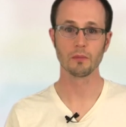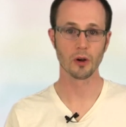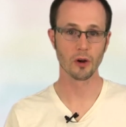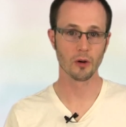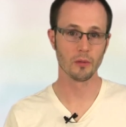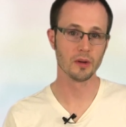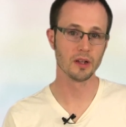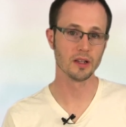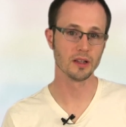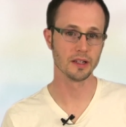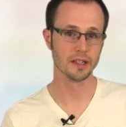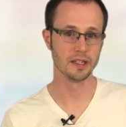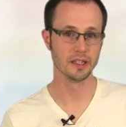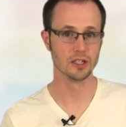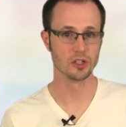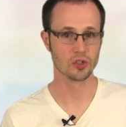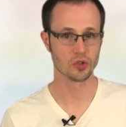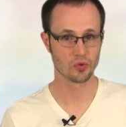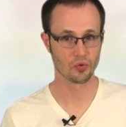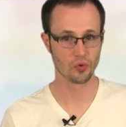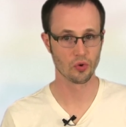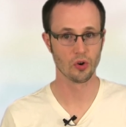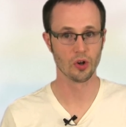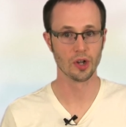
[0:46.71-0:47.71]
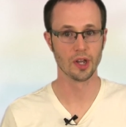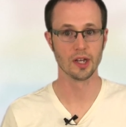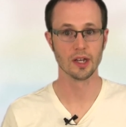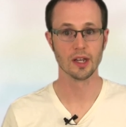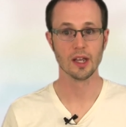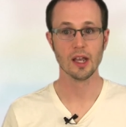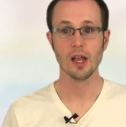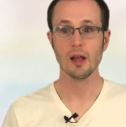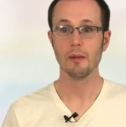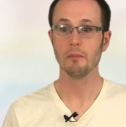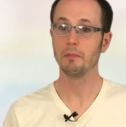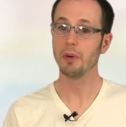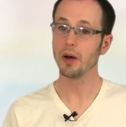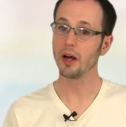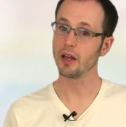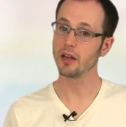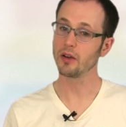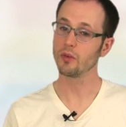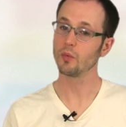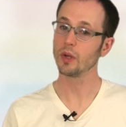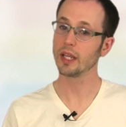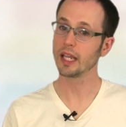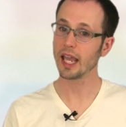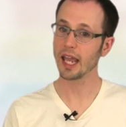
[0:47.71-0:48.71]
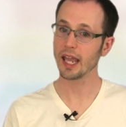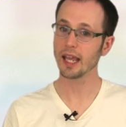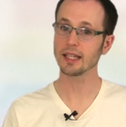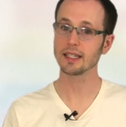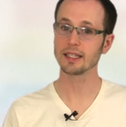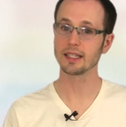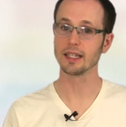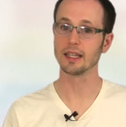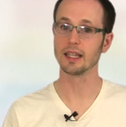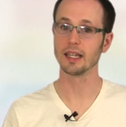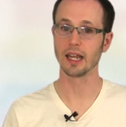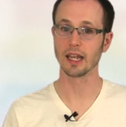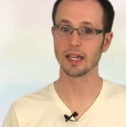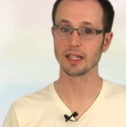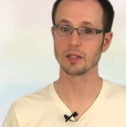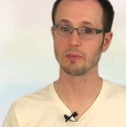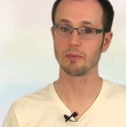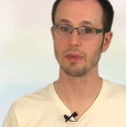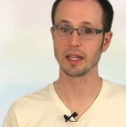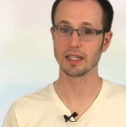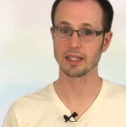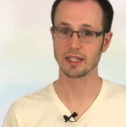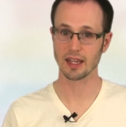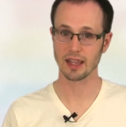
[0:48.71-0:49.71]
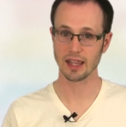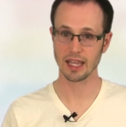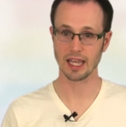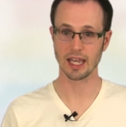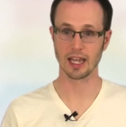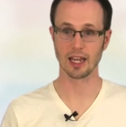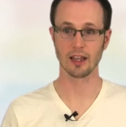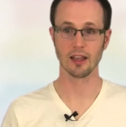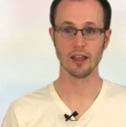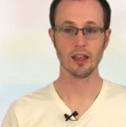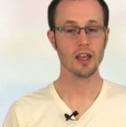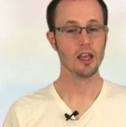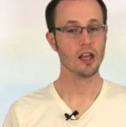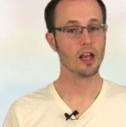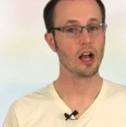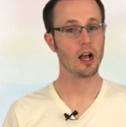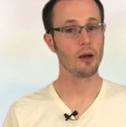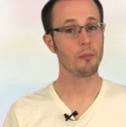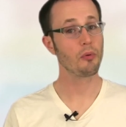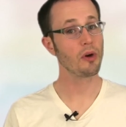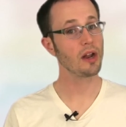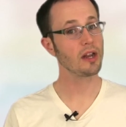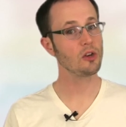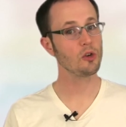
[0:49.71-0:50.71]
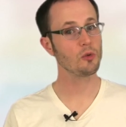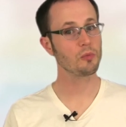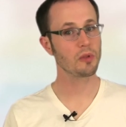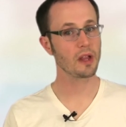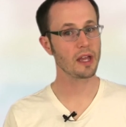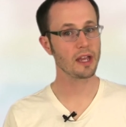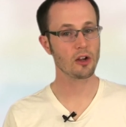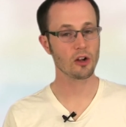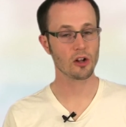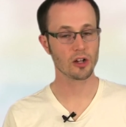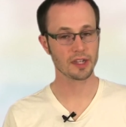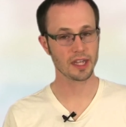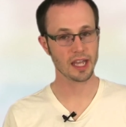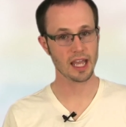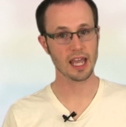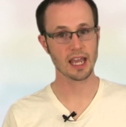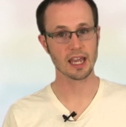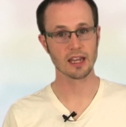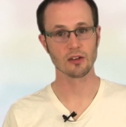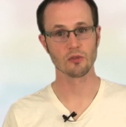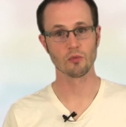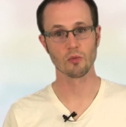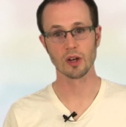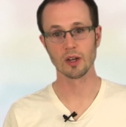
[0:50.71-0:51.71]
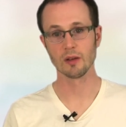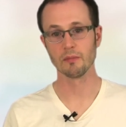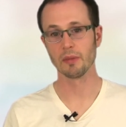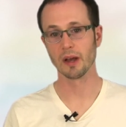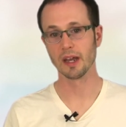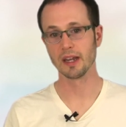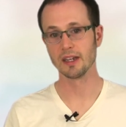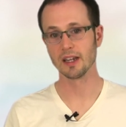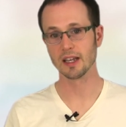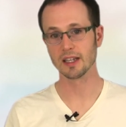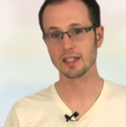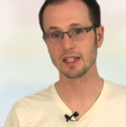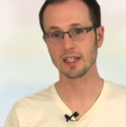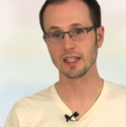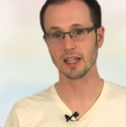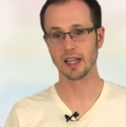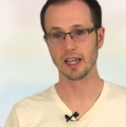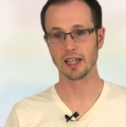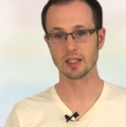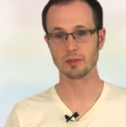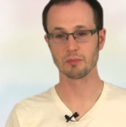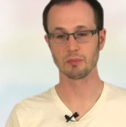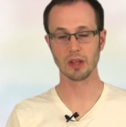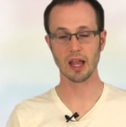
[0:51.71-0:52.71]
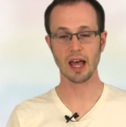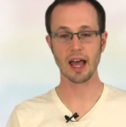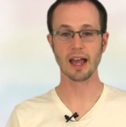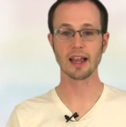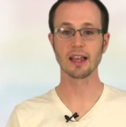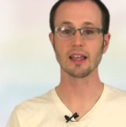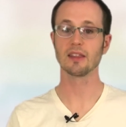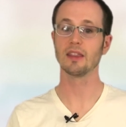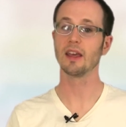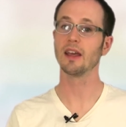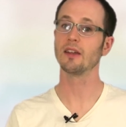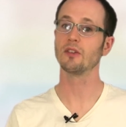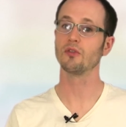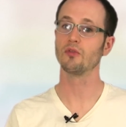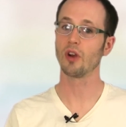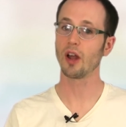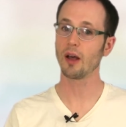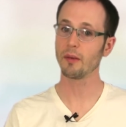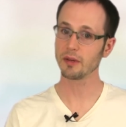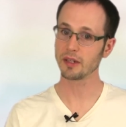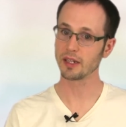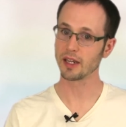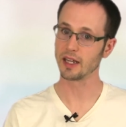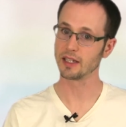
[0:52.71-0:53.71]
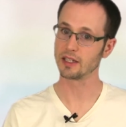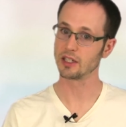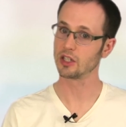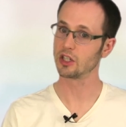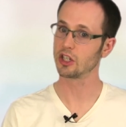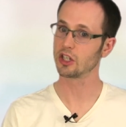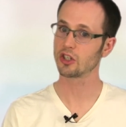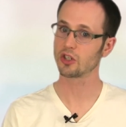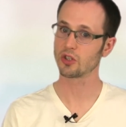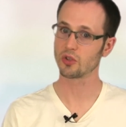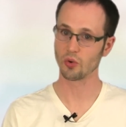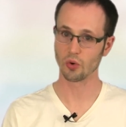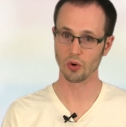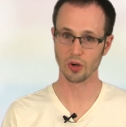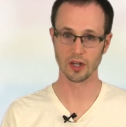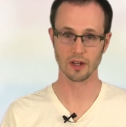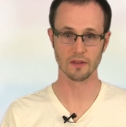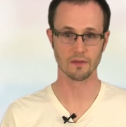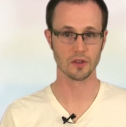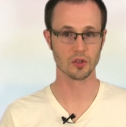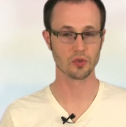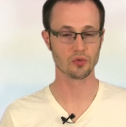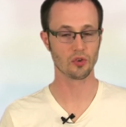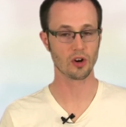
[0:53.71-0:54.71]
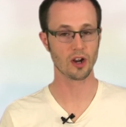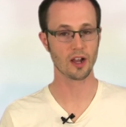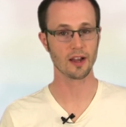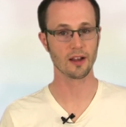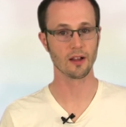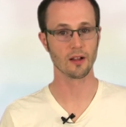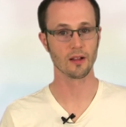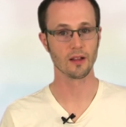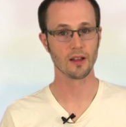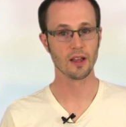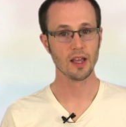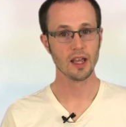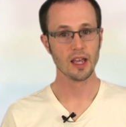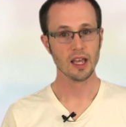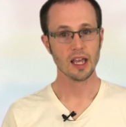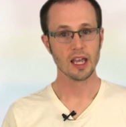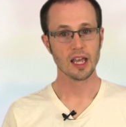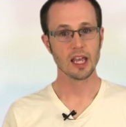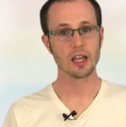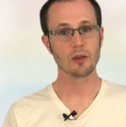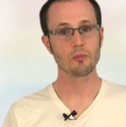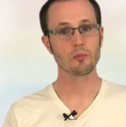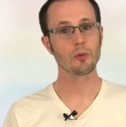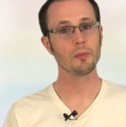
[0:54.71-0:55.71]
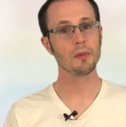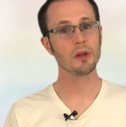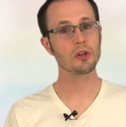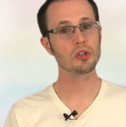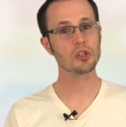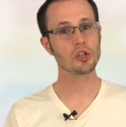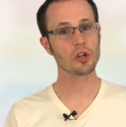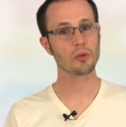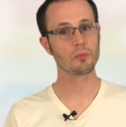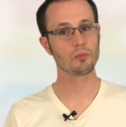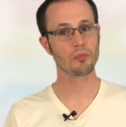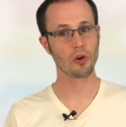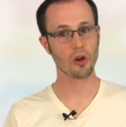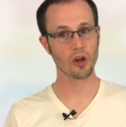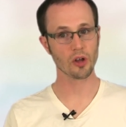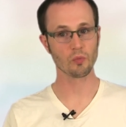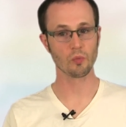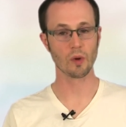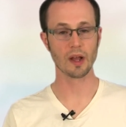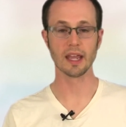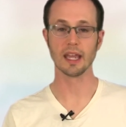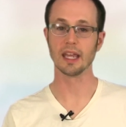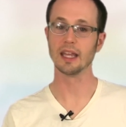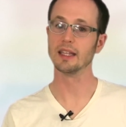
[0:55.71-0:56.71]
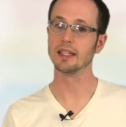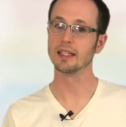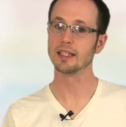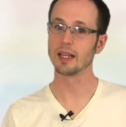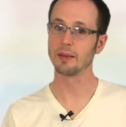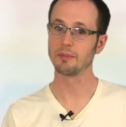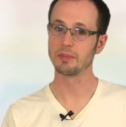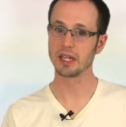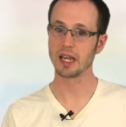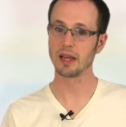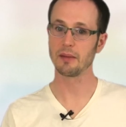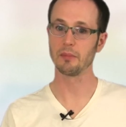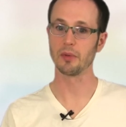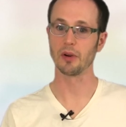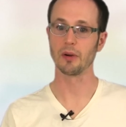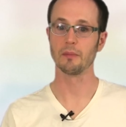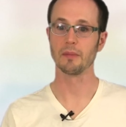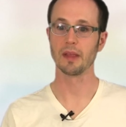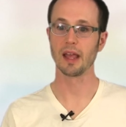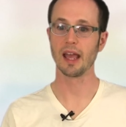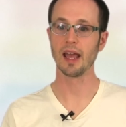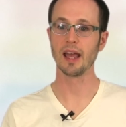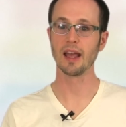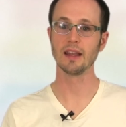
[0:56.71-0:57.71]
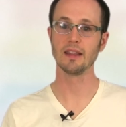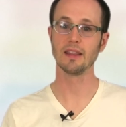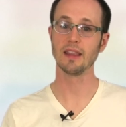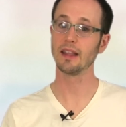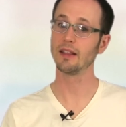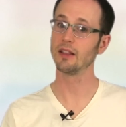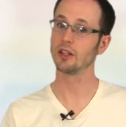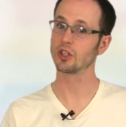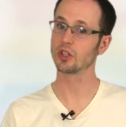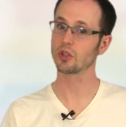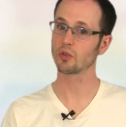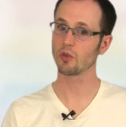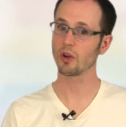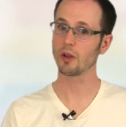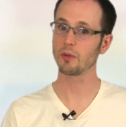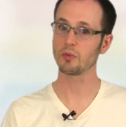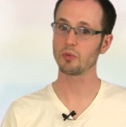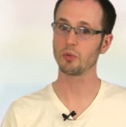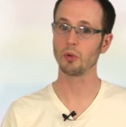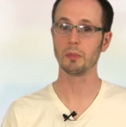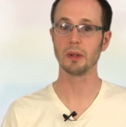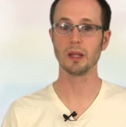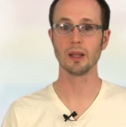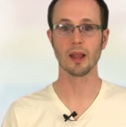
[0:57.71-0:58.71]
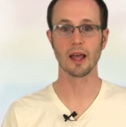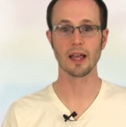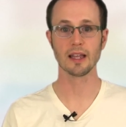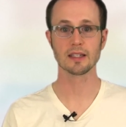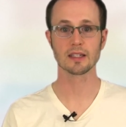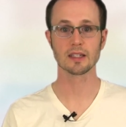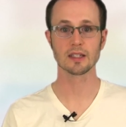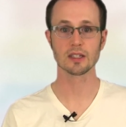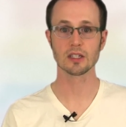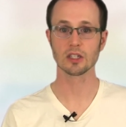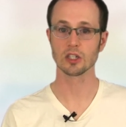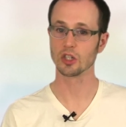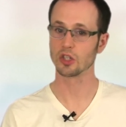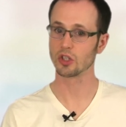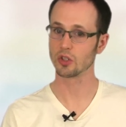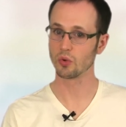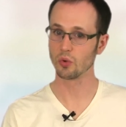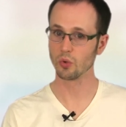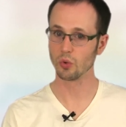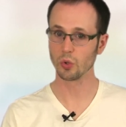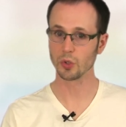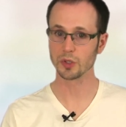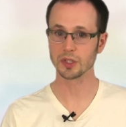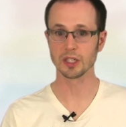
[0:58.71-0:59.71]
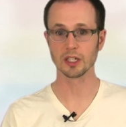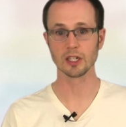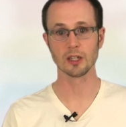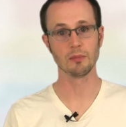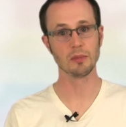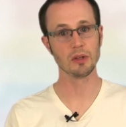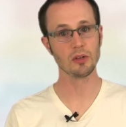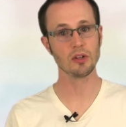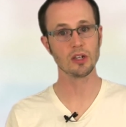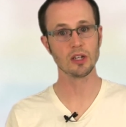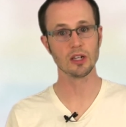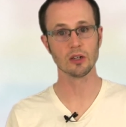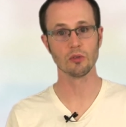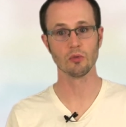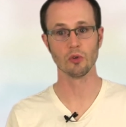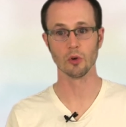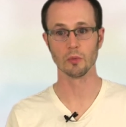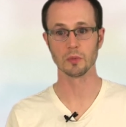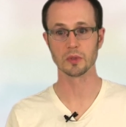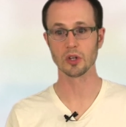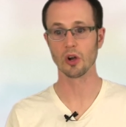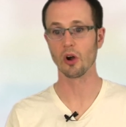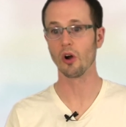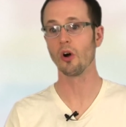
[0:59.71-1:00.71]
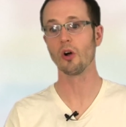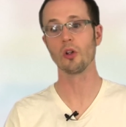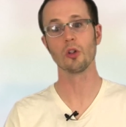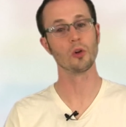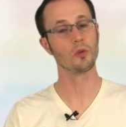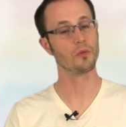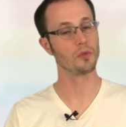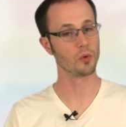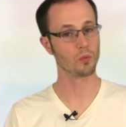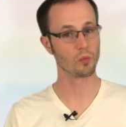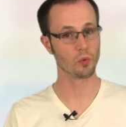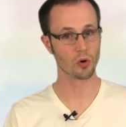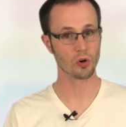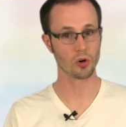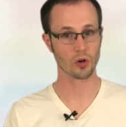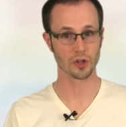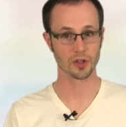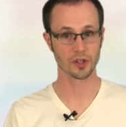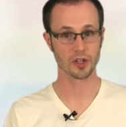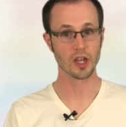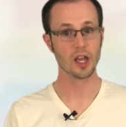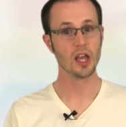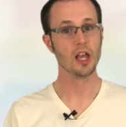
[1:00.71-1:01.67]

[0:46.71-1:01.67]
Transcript: permanently destroyed. But we can see the next best thing, a brand new play called 8 written by Dustin Lance Black that dramatizes the story of the trial. It premieres on Broadway in September, and then the script will be licensed to schools and community groups all over the world,